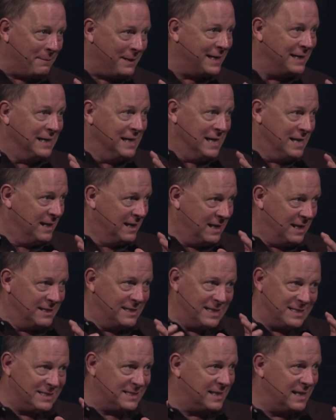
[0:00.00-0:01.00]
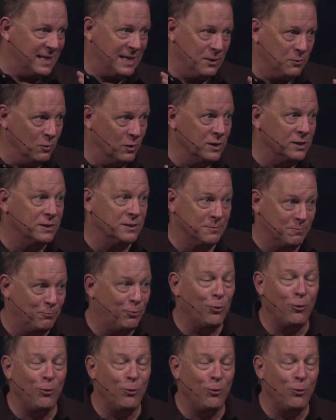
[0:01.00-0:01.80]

I mean, this thing was